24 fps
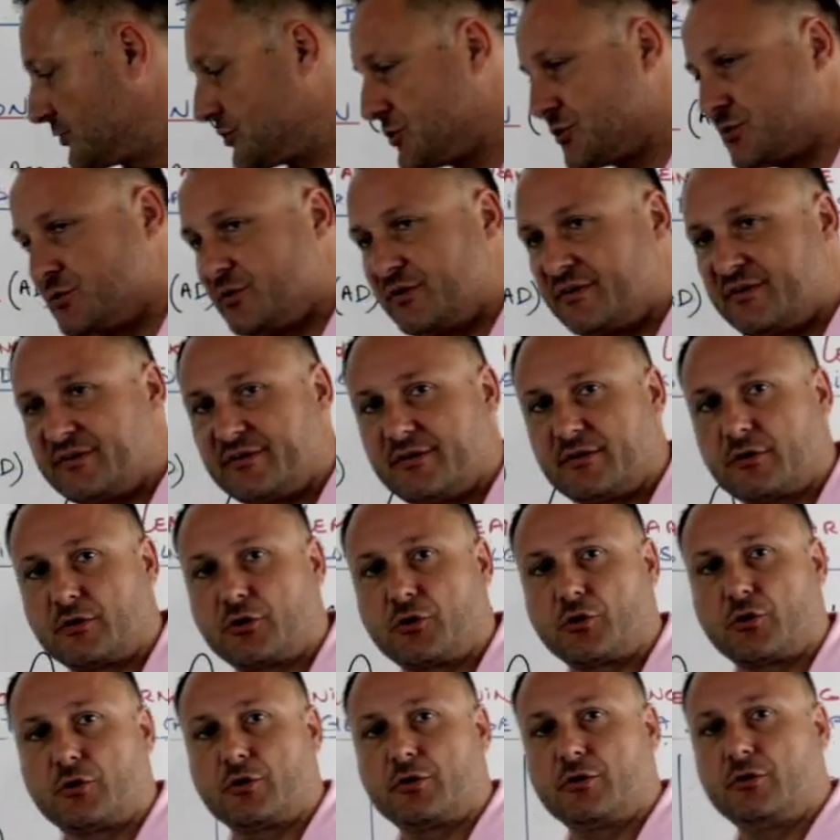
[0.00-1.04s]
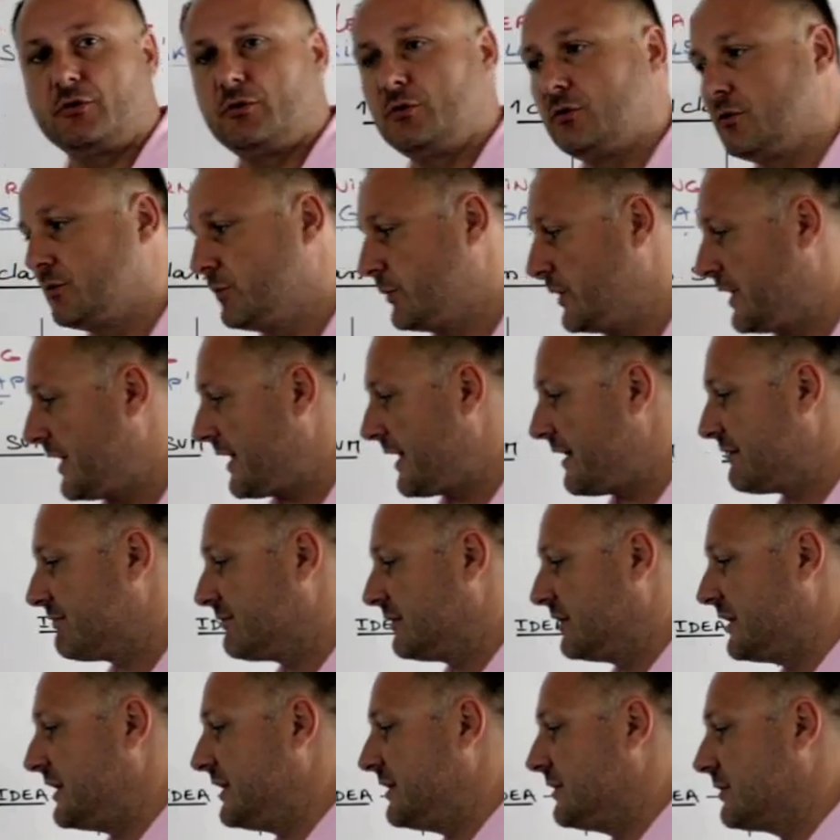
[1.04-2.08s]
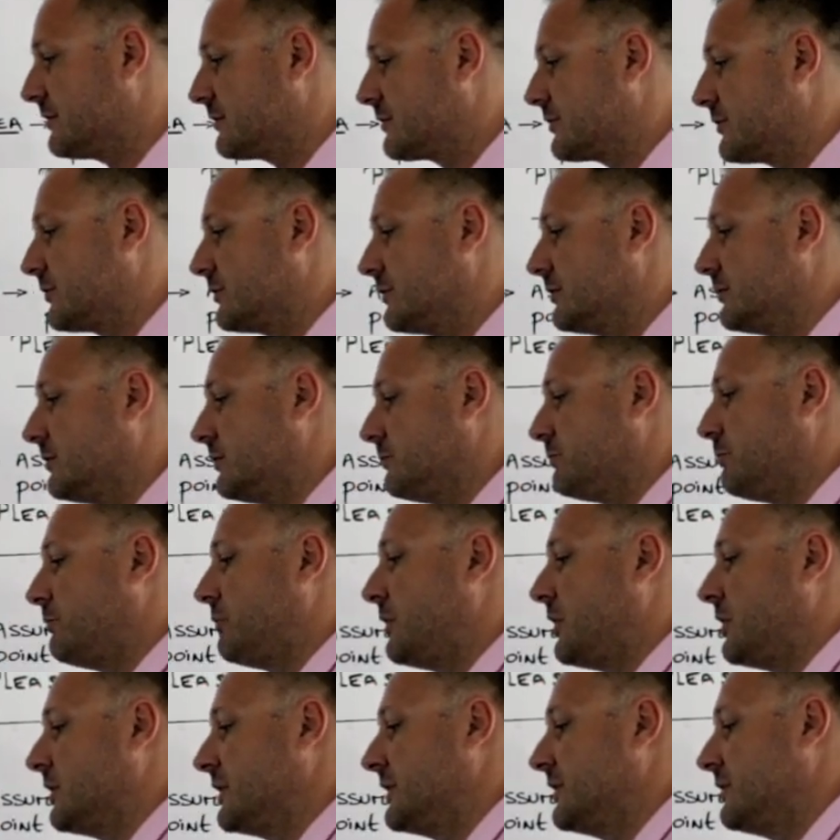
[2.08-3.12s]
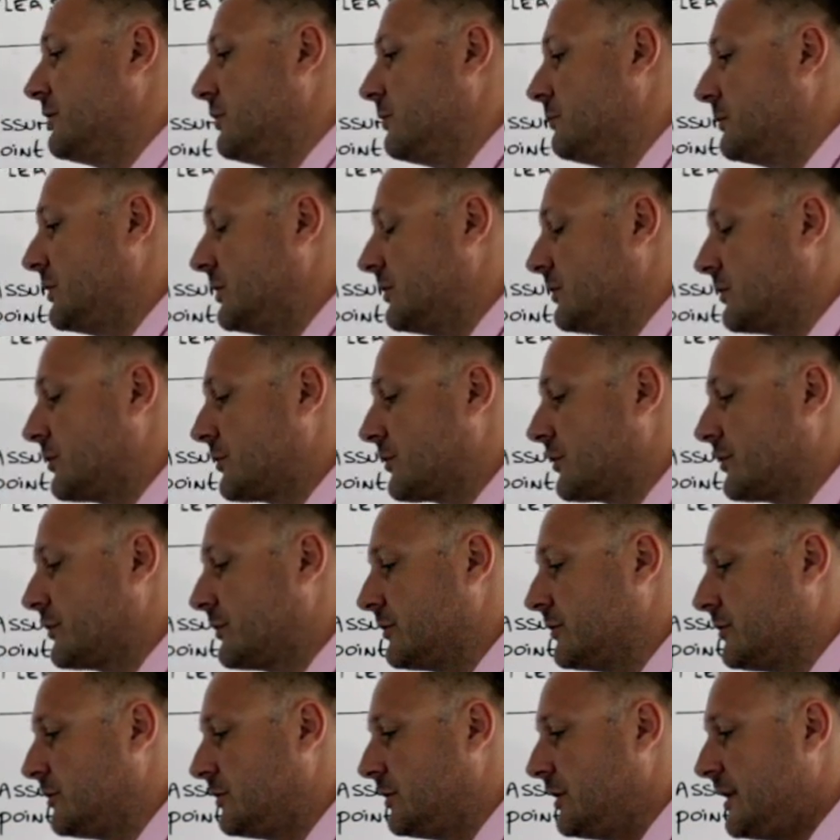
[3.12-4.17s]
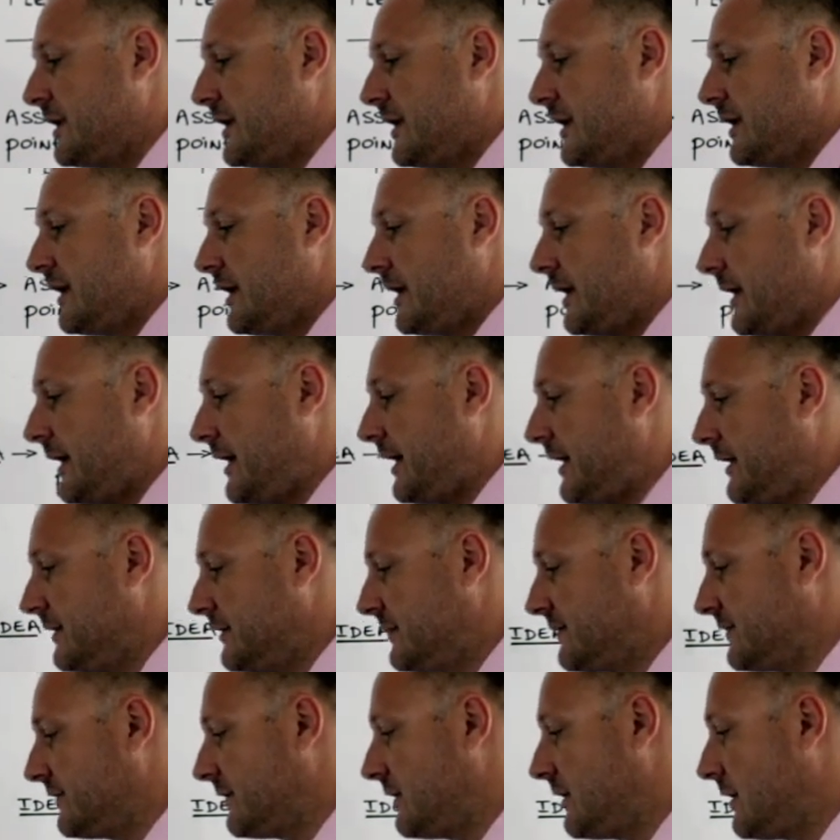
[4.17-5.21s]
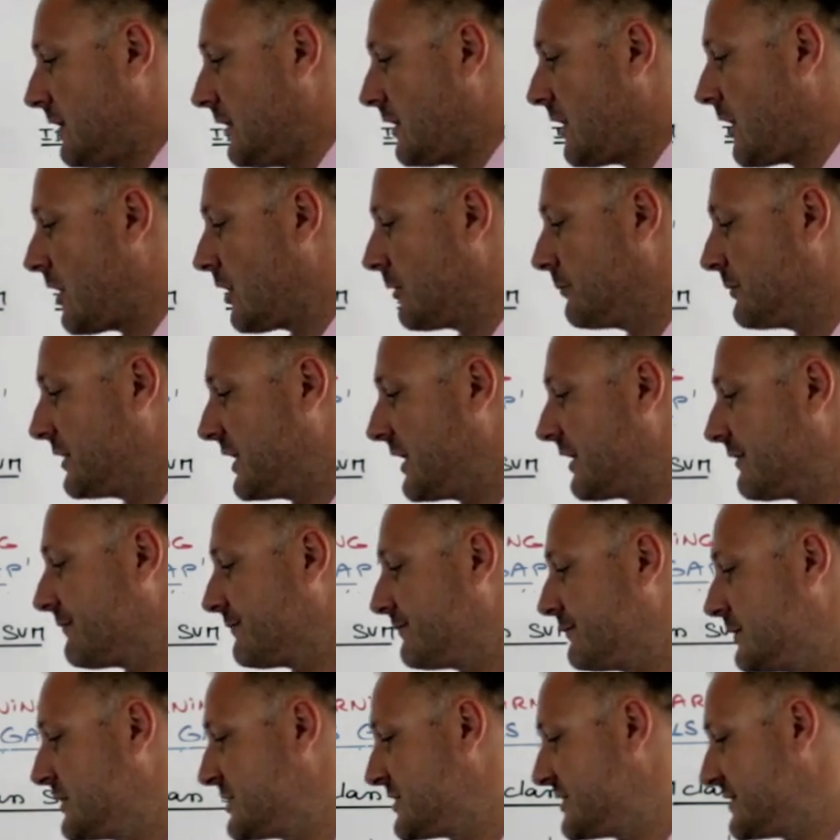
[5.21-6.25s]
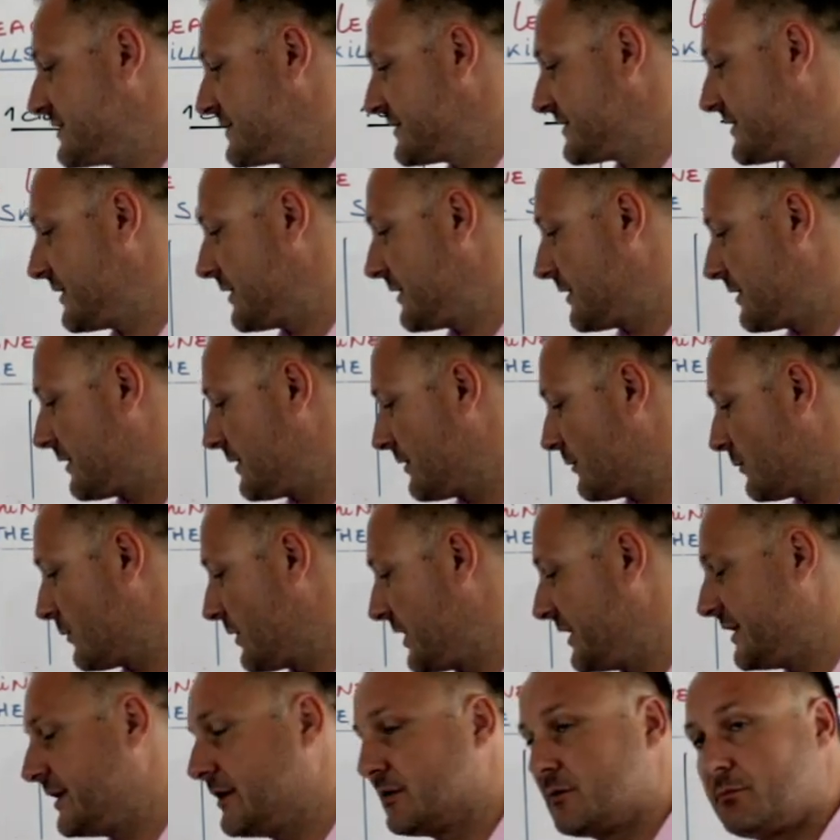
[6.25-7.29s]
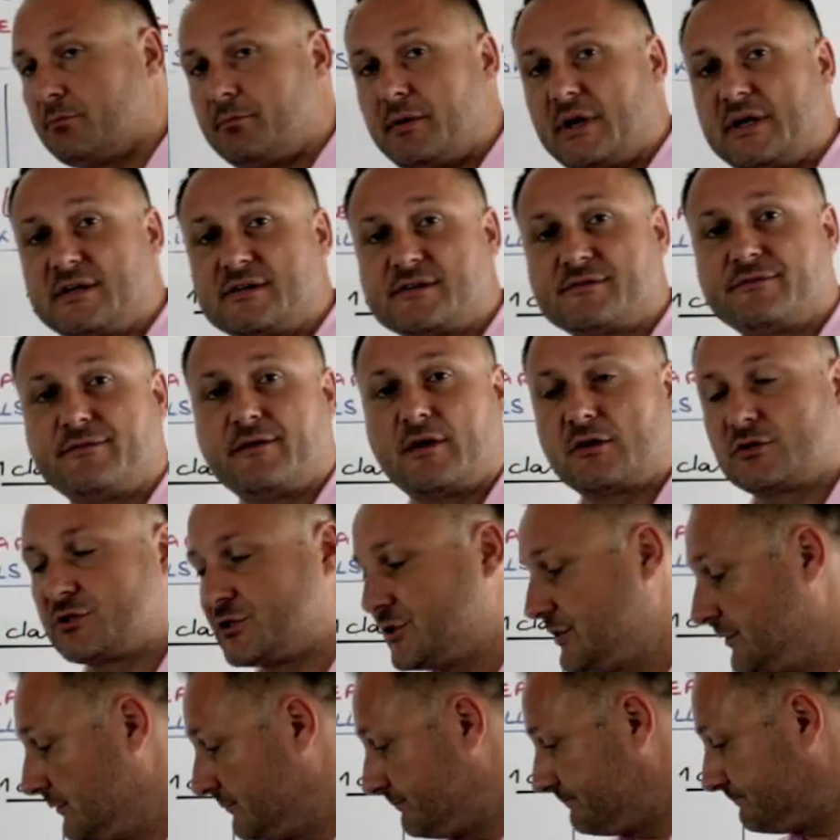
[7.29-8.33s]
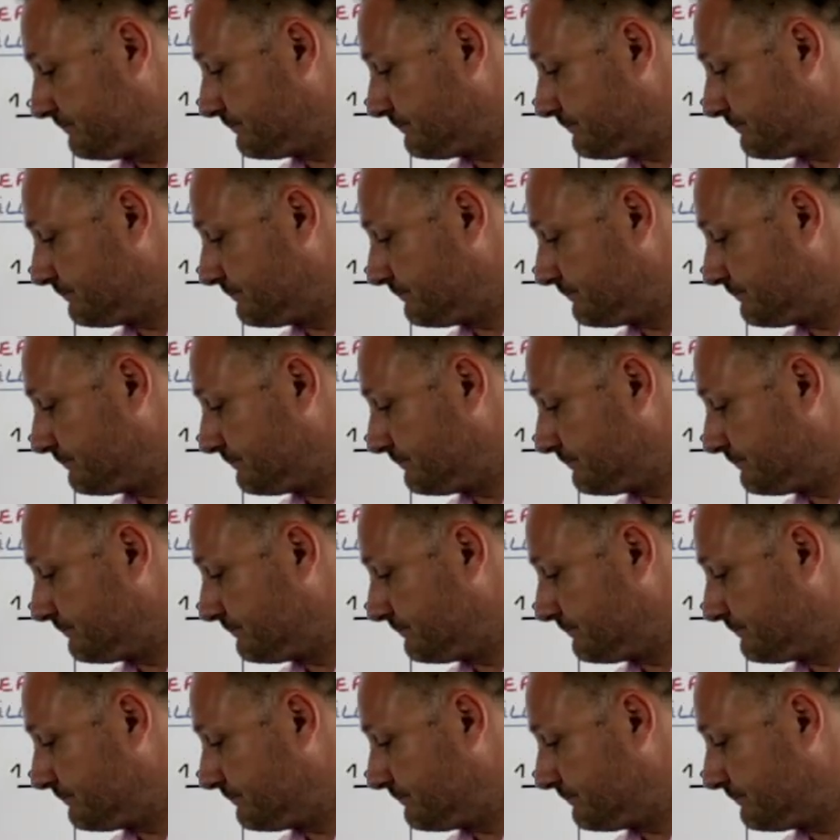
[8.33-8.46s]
to choose is the kernel. We have linear kernel, polynomial kernel, and RBF, which is a radial-based function.